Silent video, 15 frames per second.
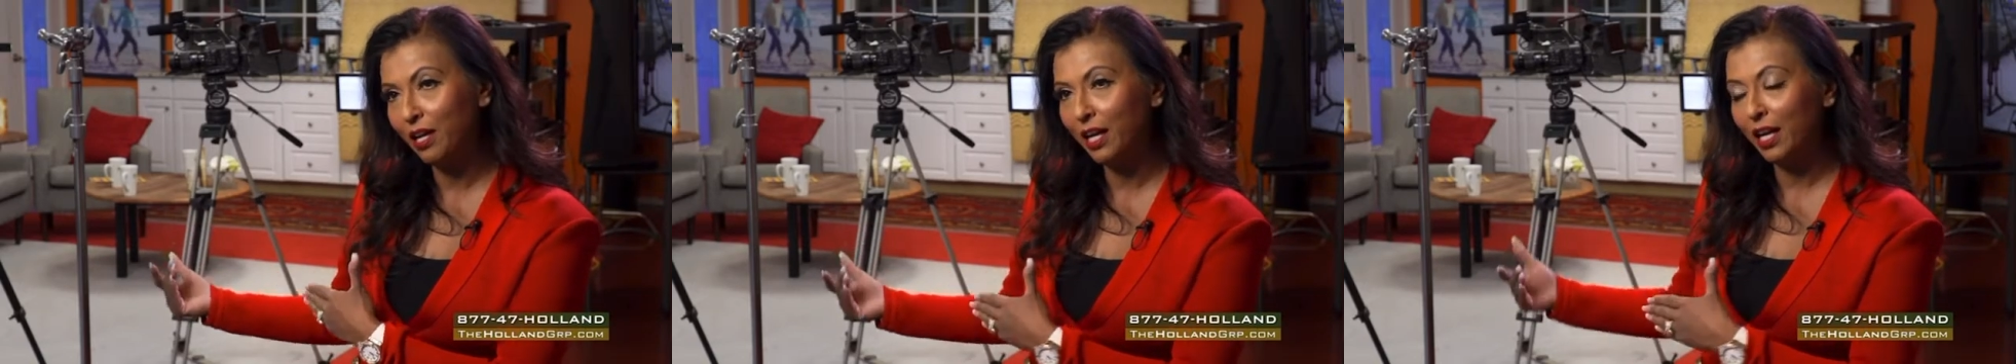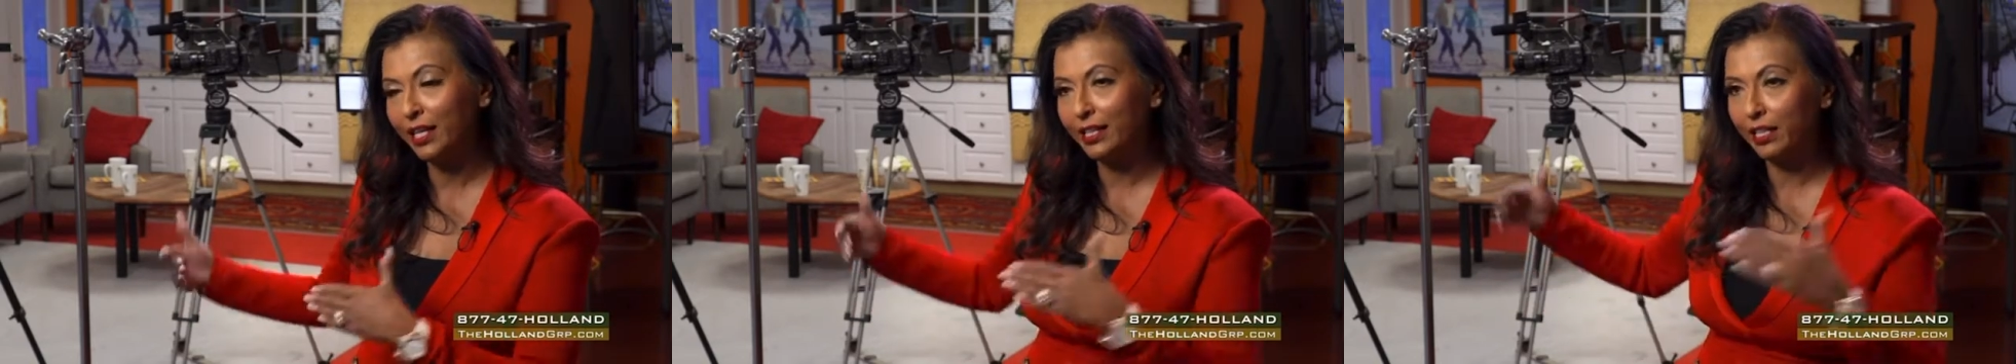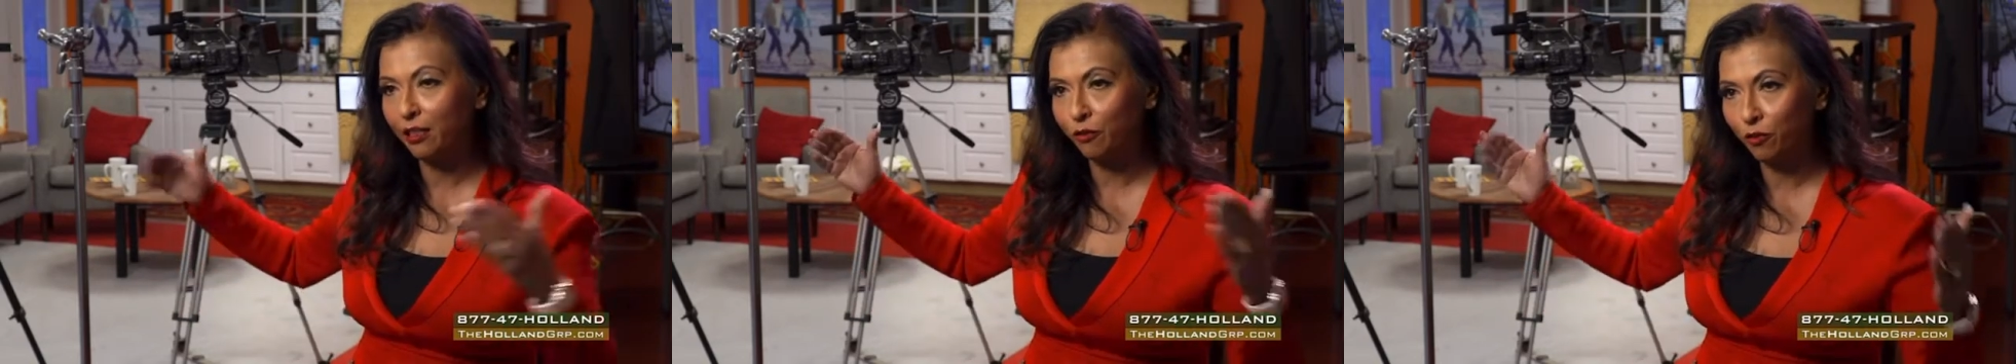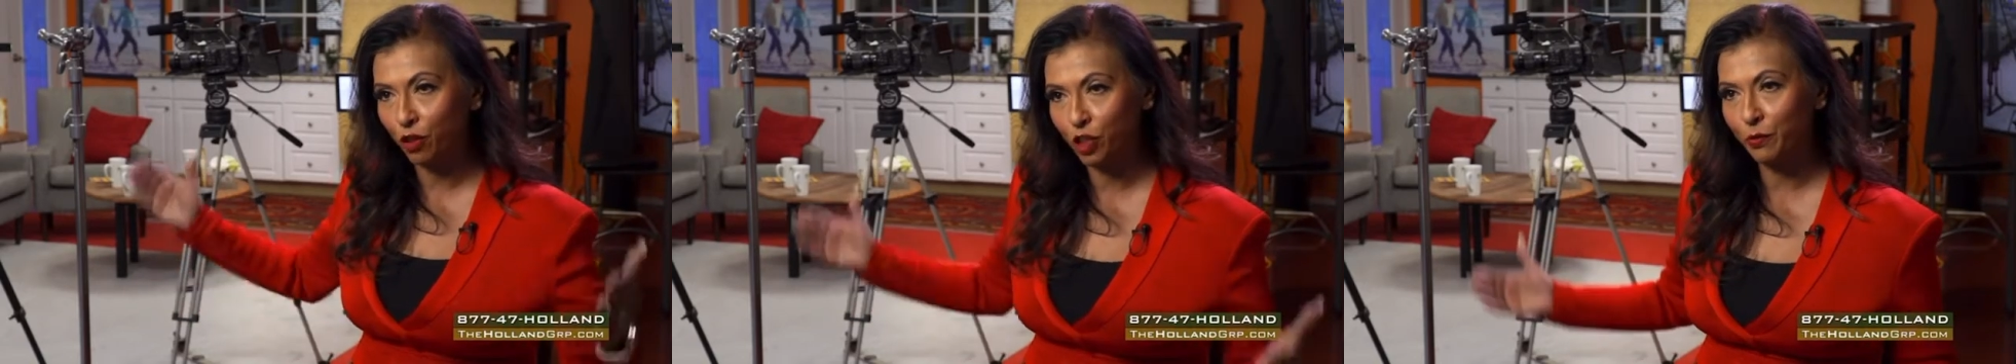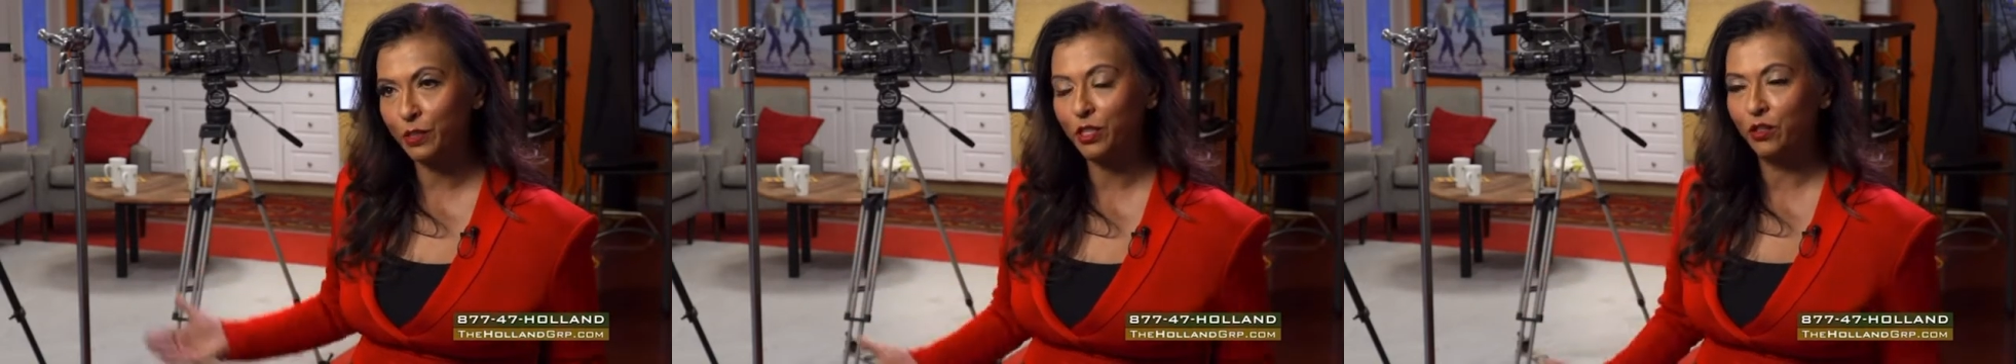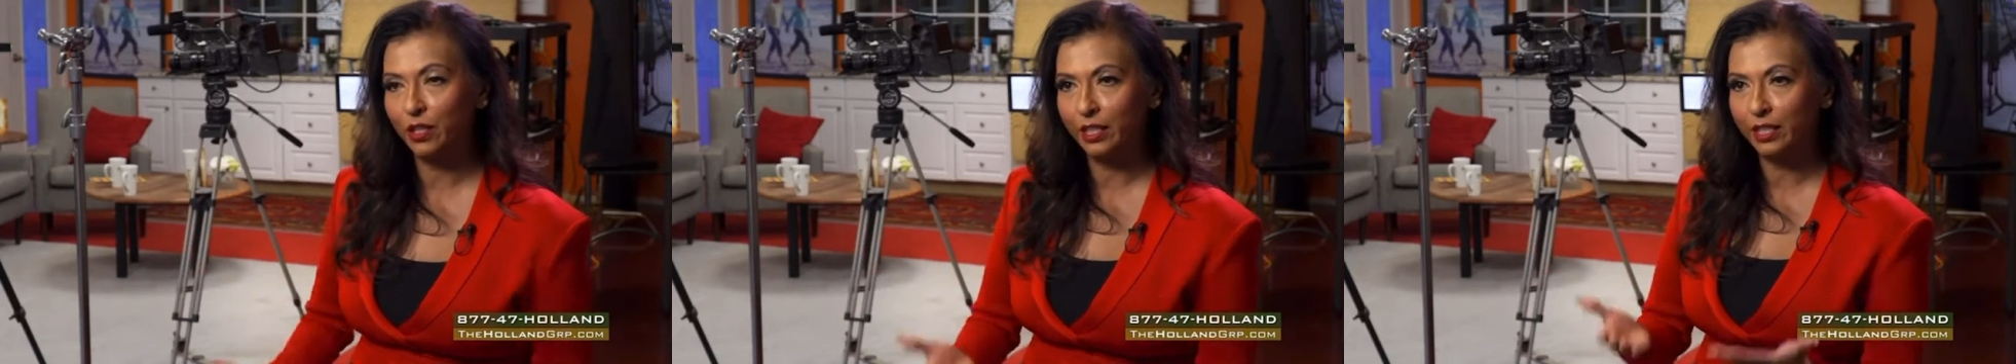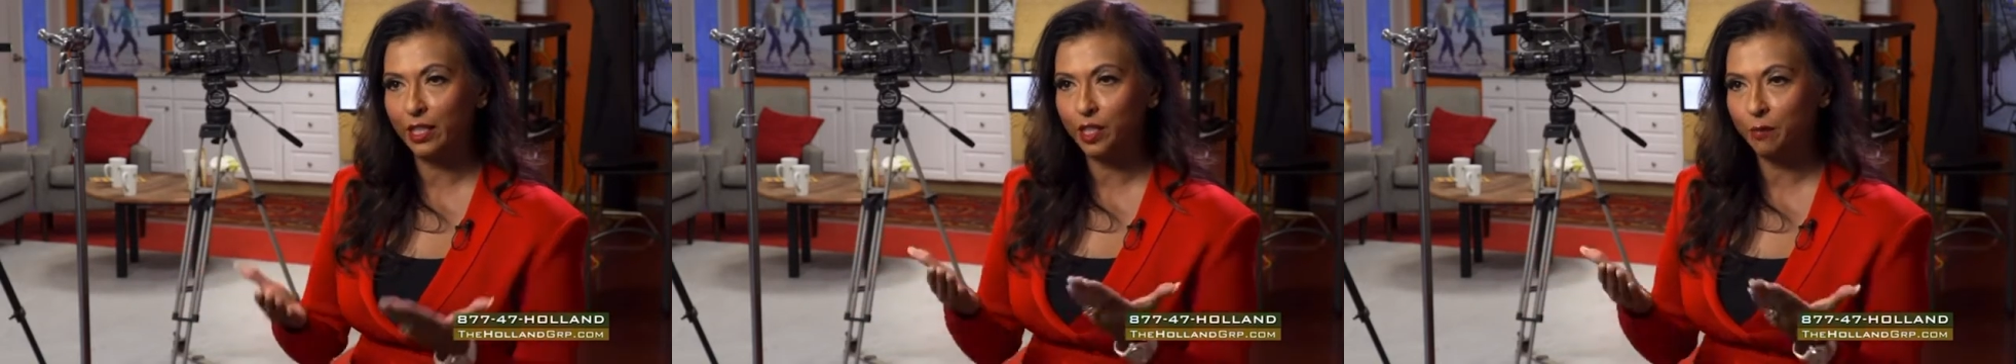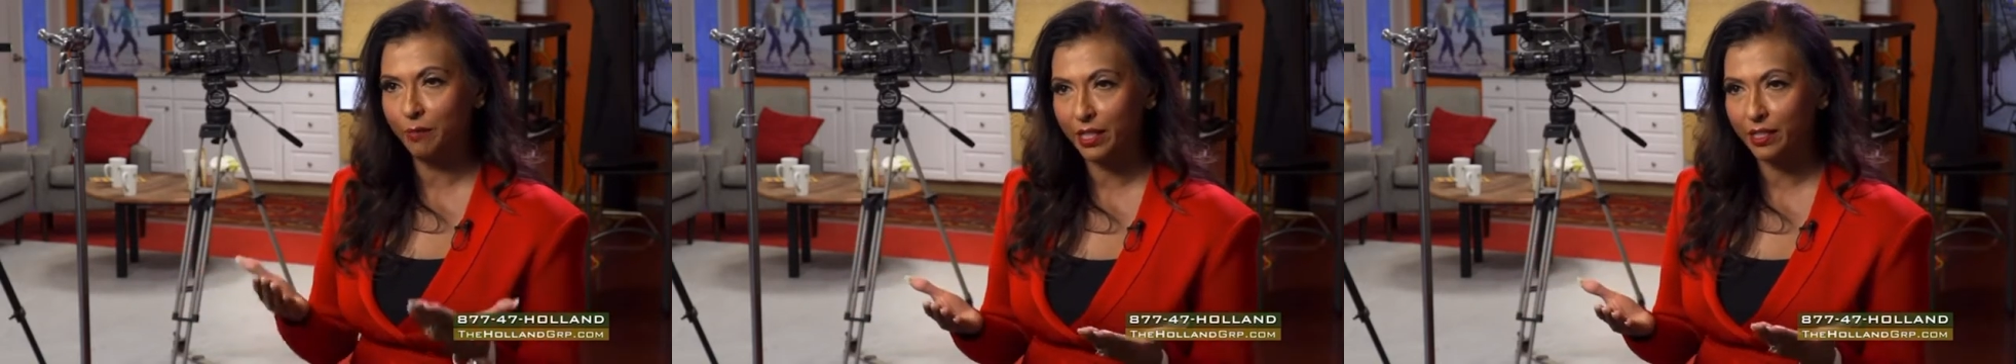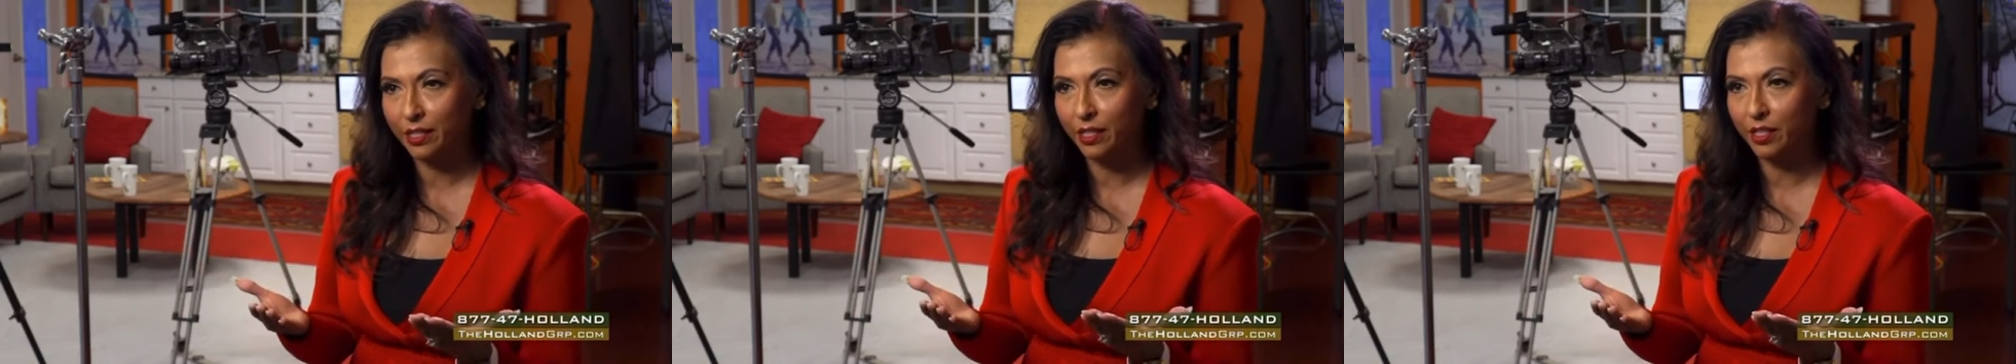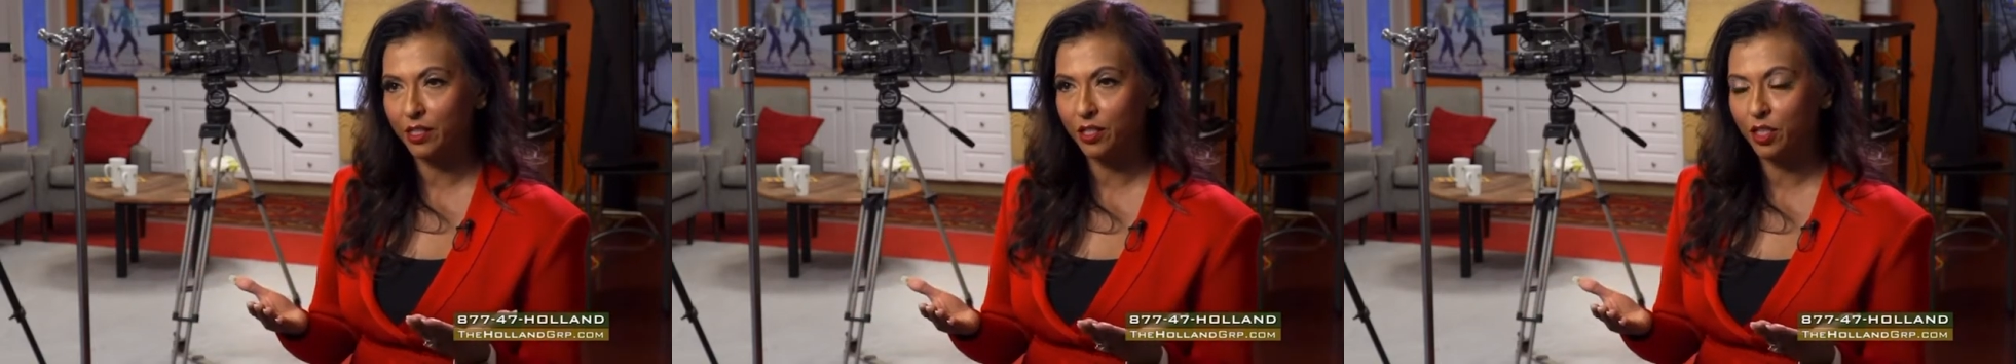and then of course we started this
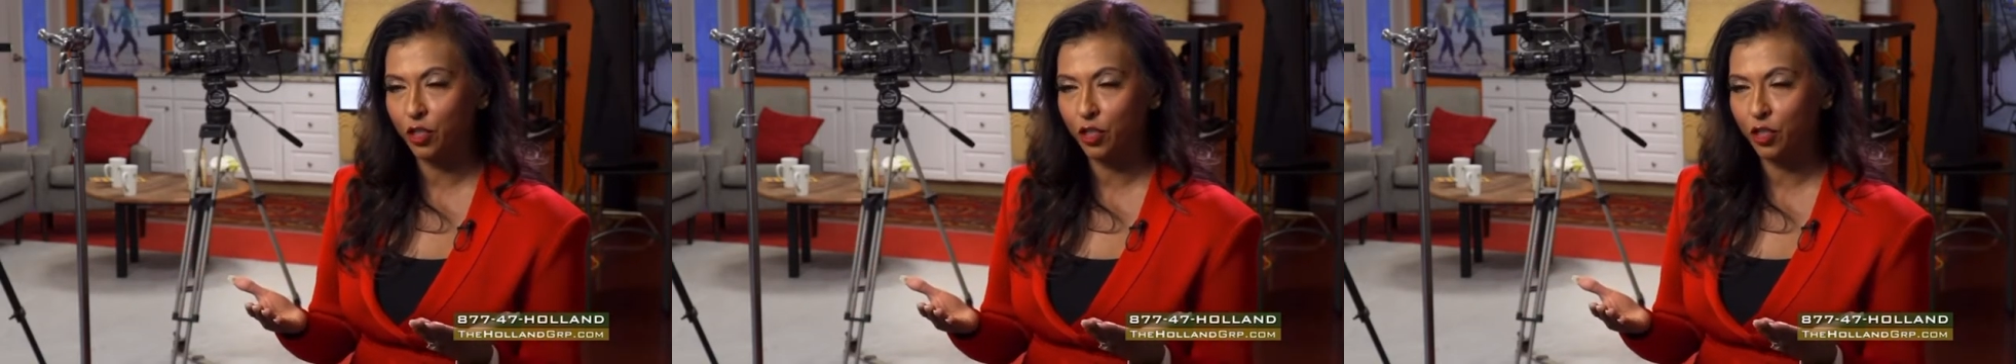business,